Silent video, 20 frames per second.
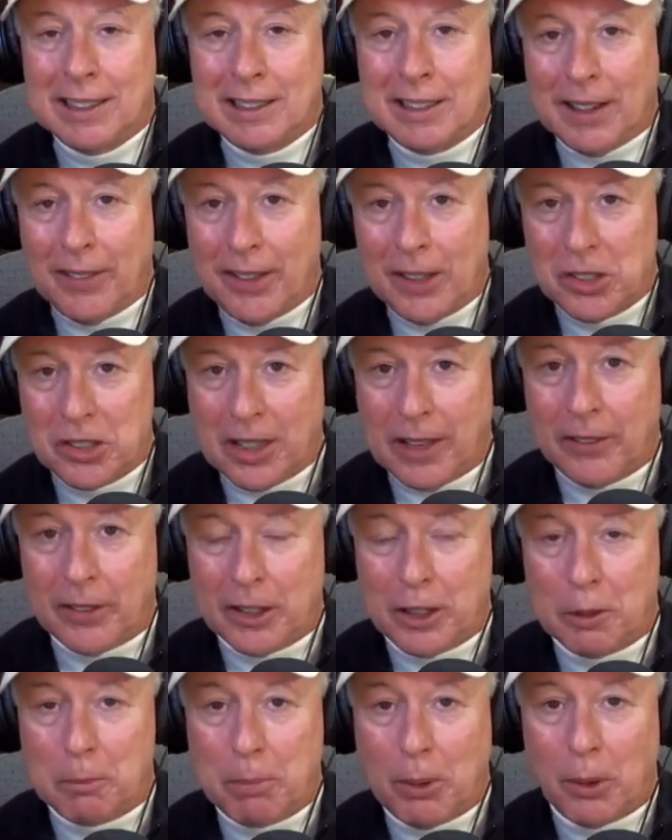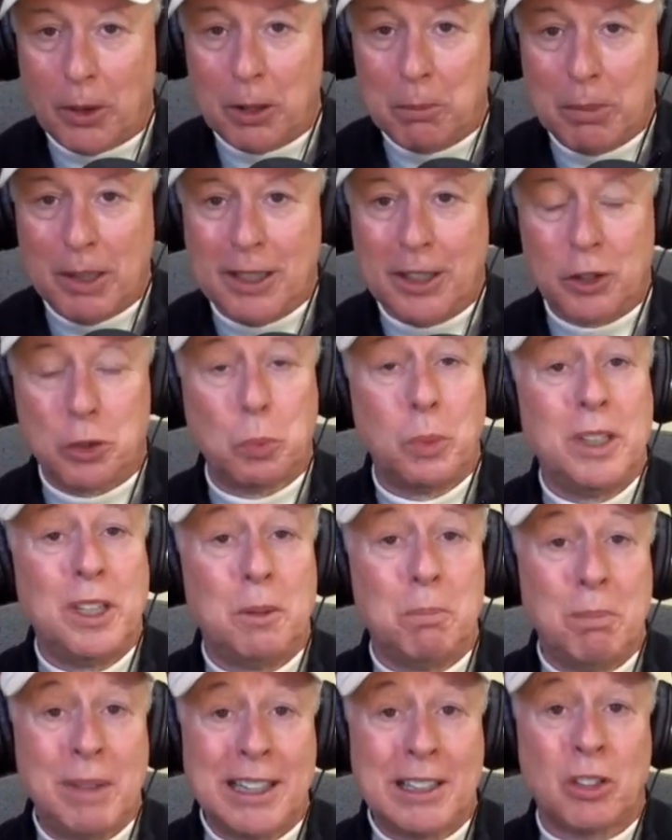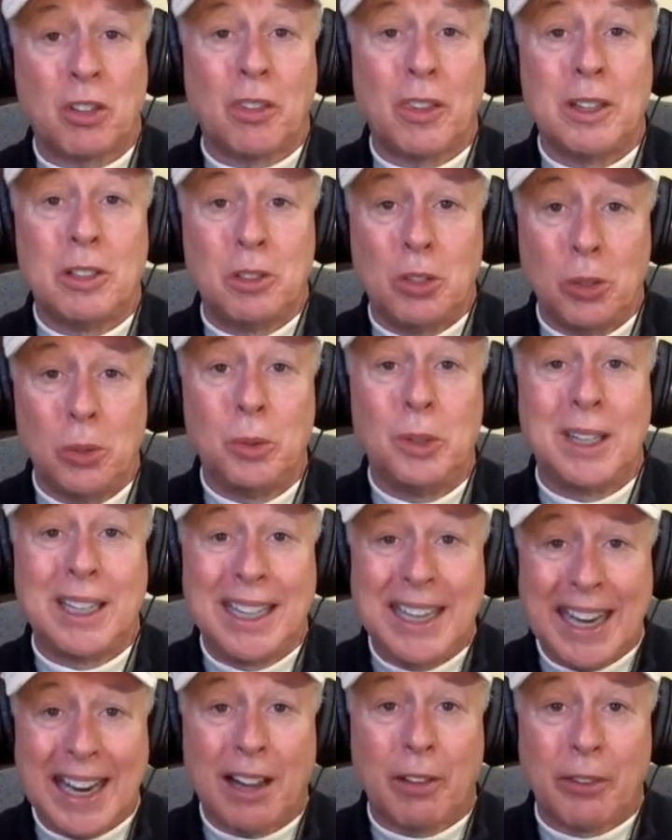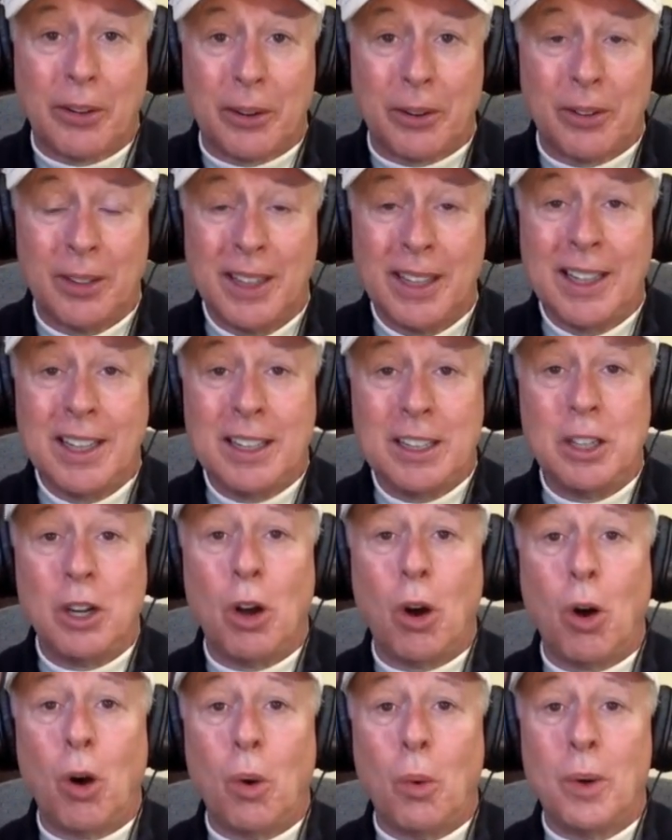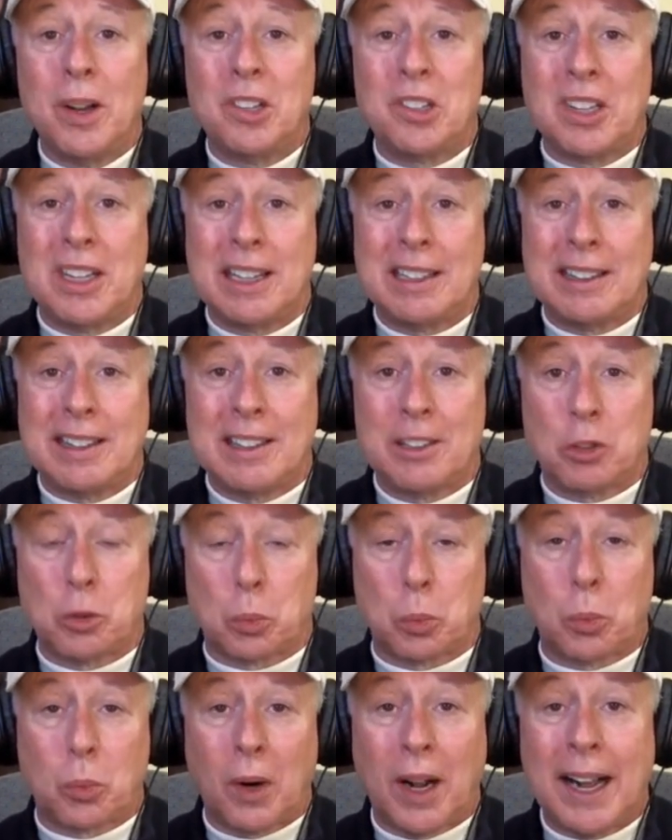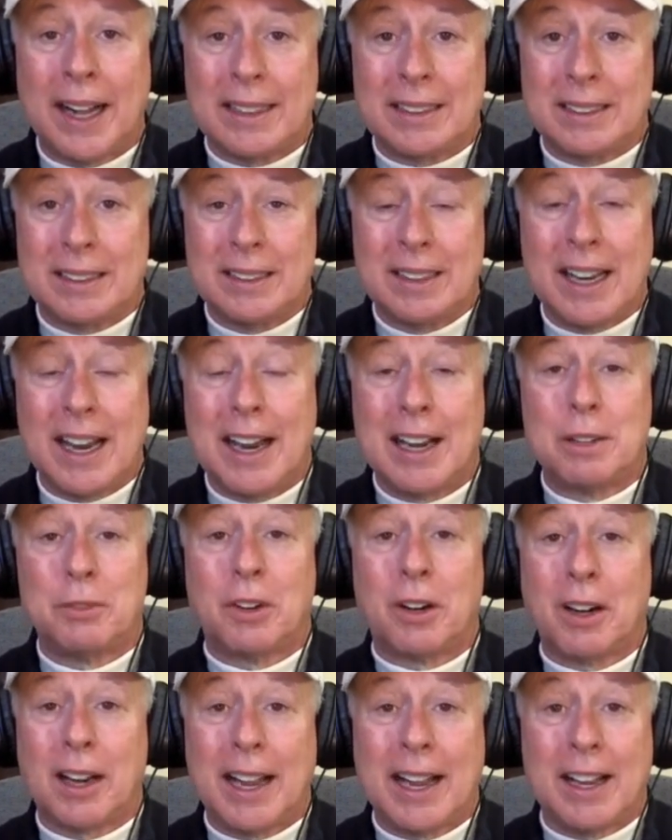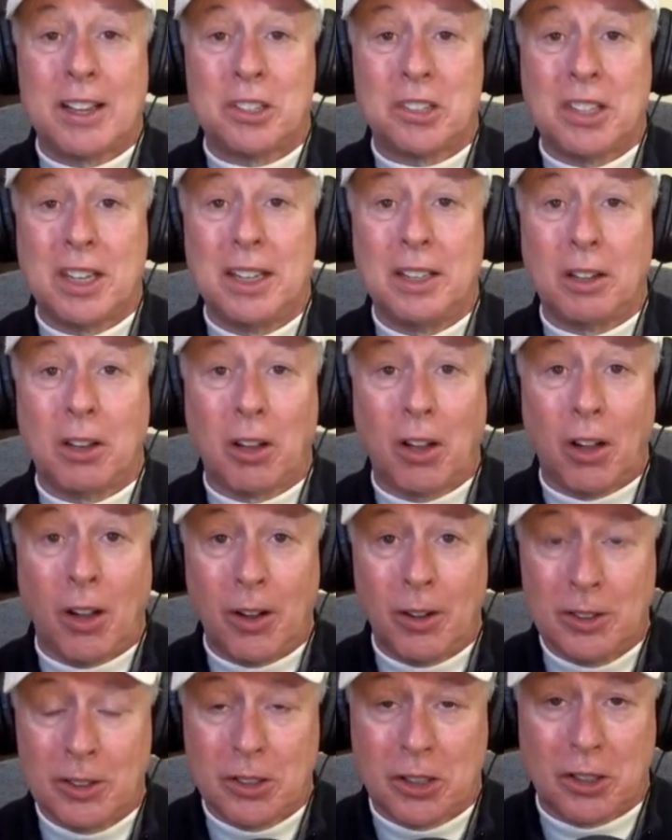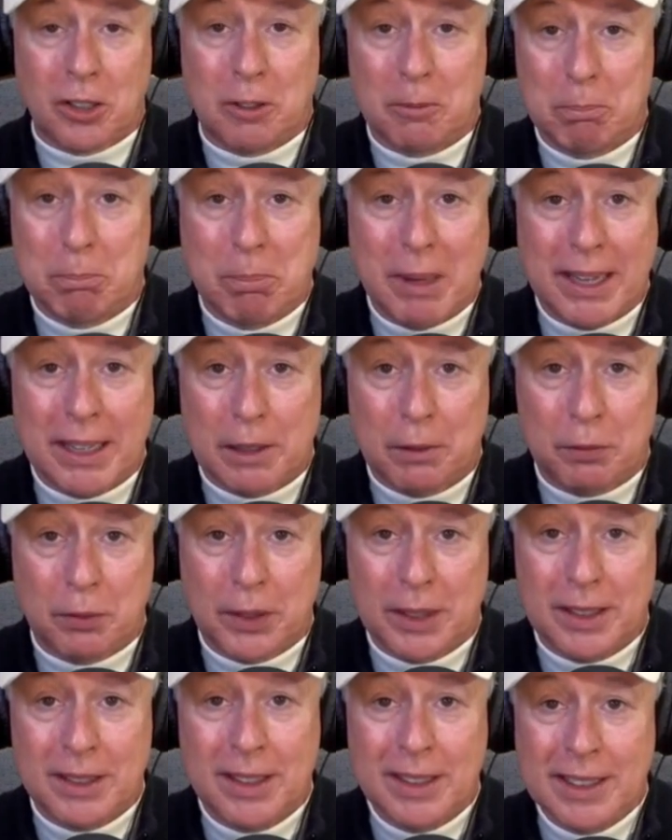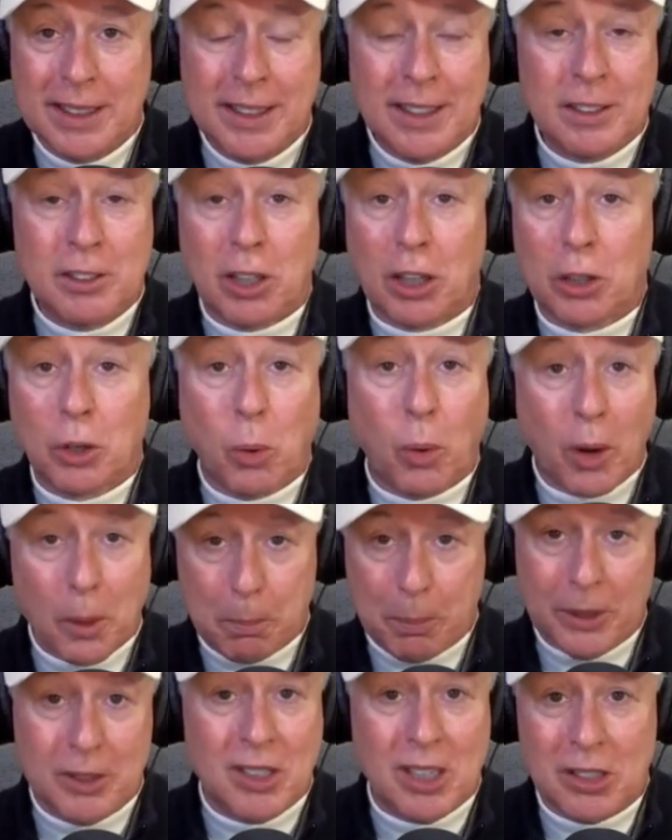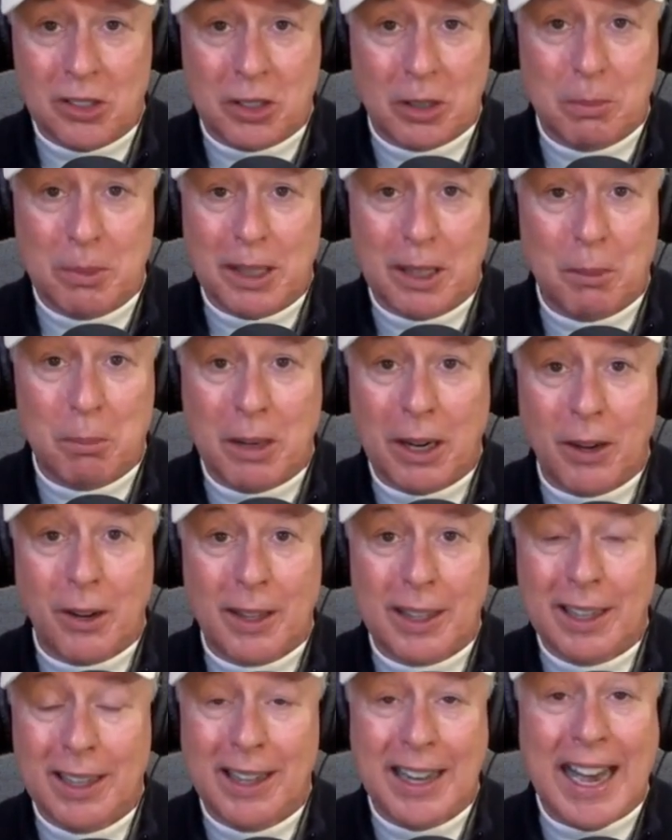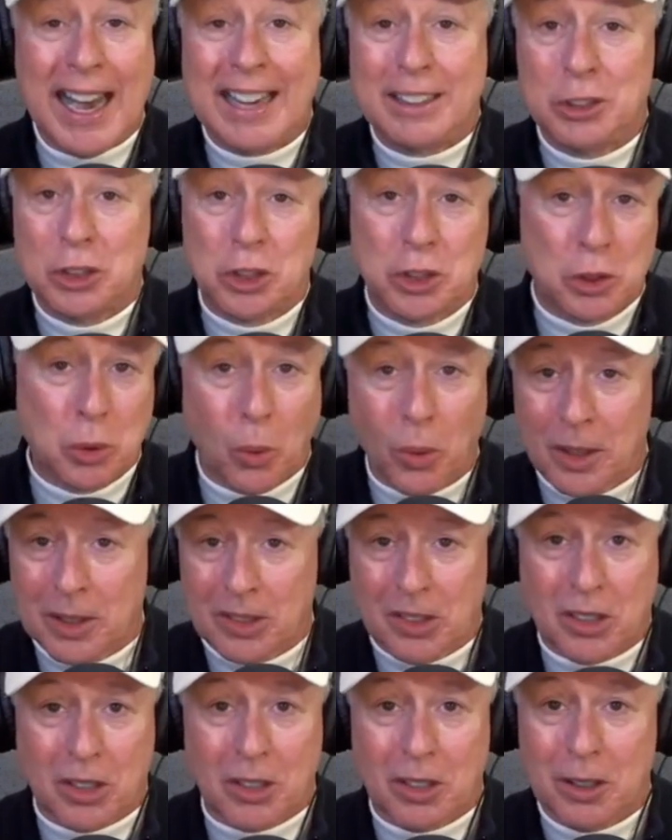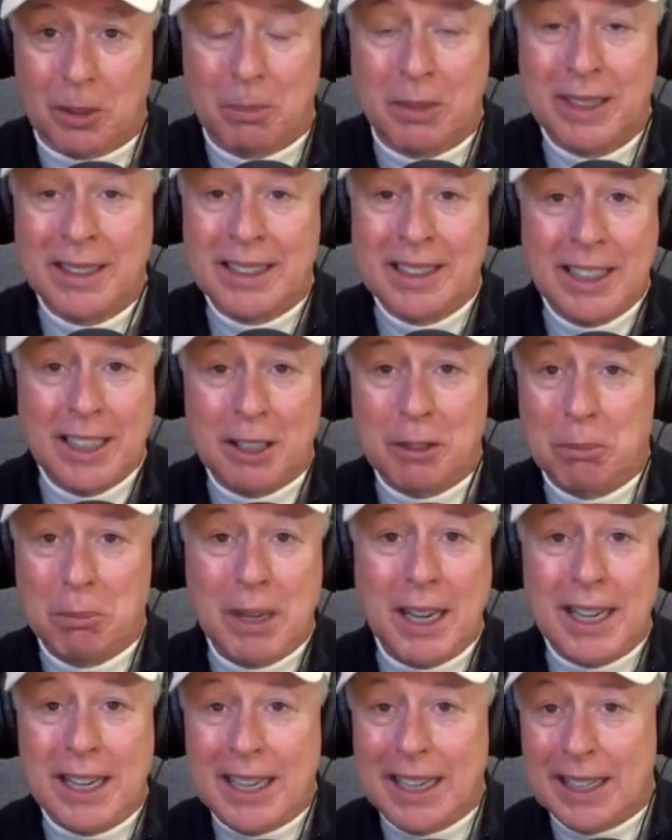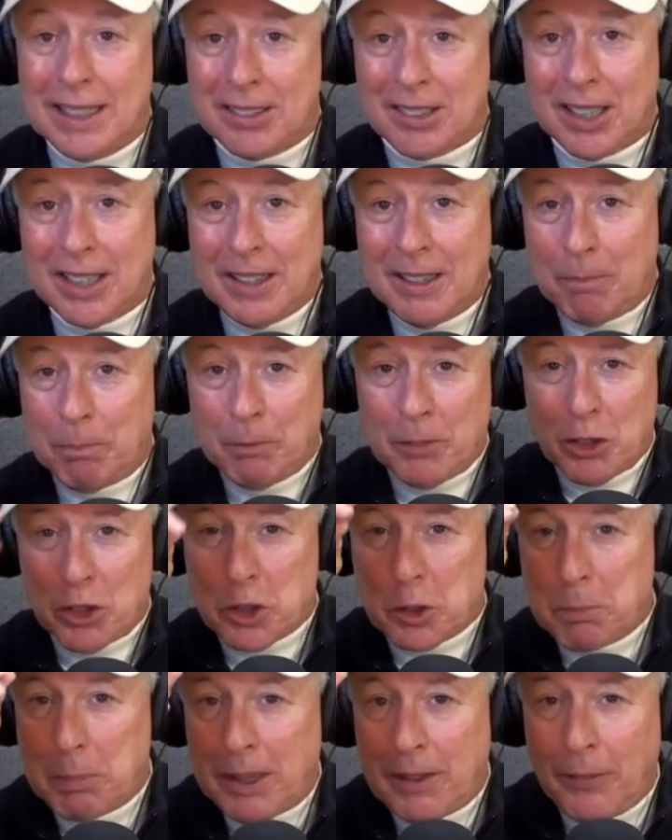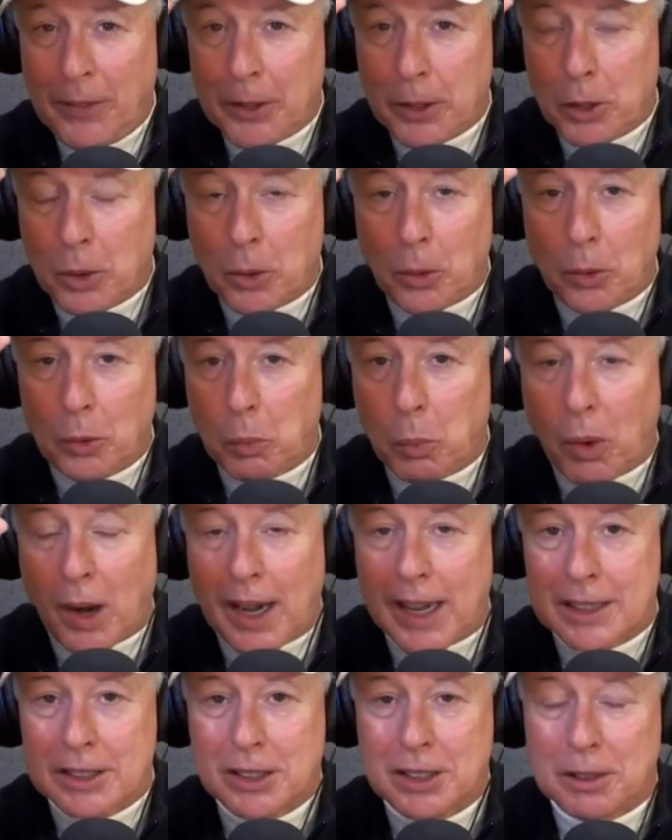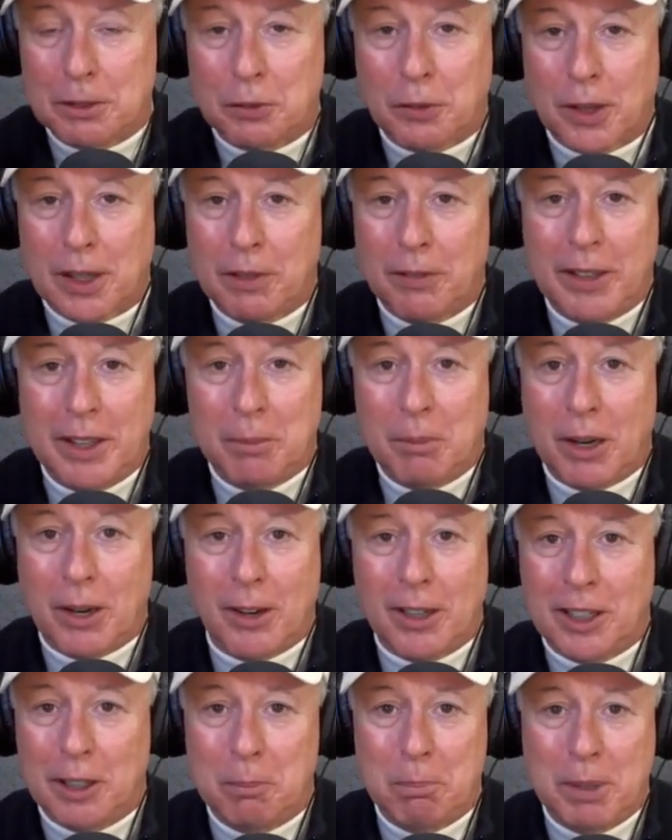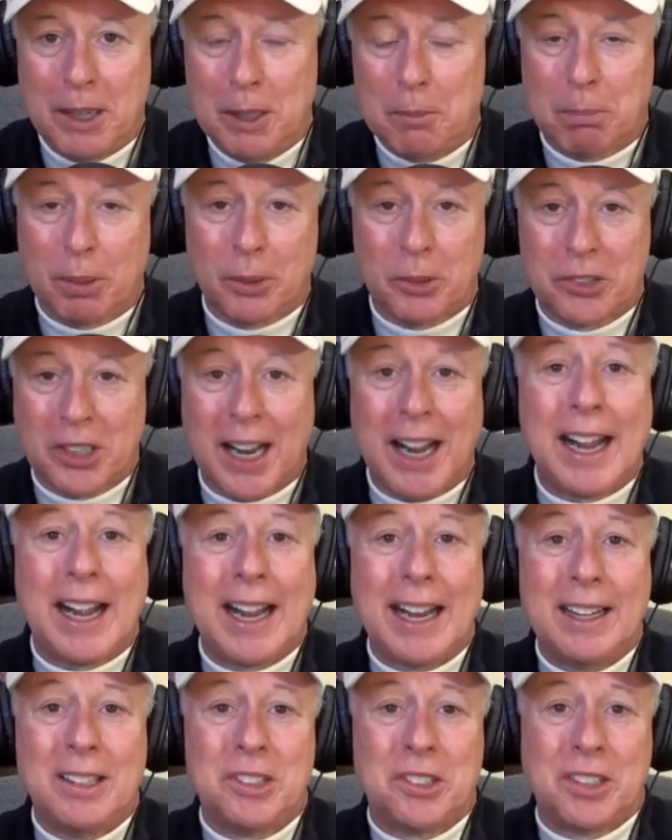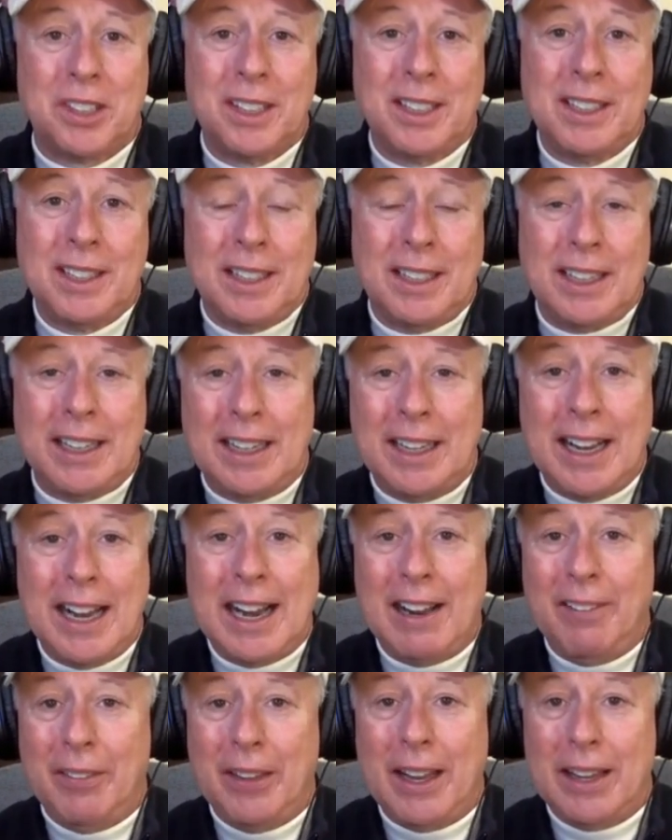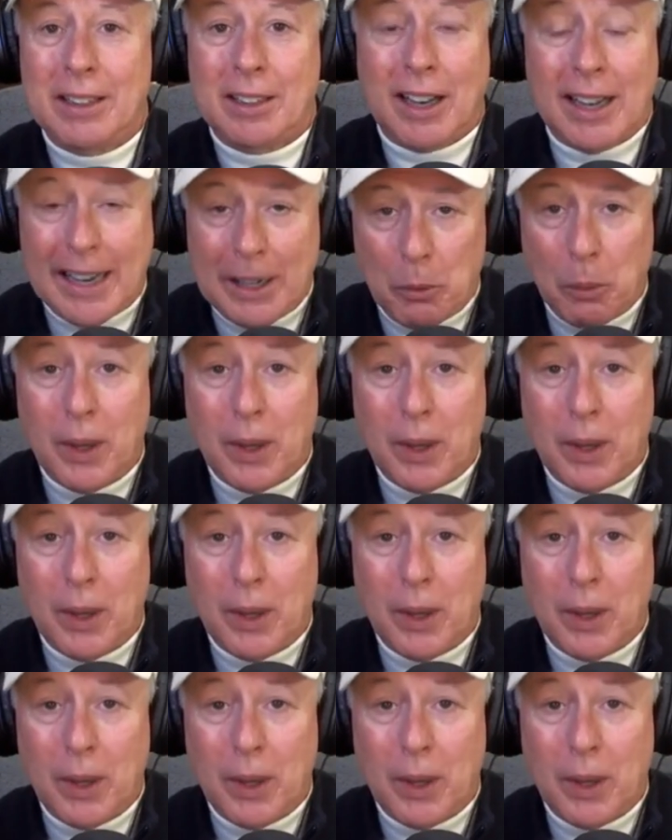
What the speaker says: to this other component, because when you mix the two together, you always get this rotten, everlasting, long-term benefit to corporatism in America and short-term, immediate spin the gold watch in front of the American people's eyes, and like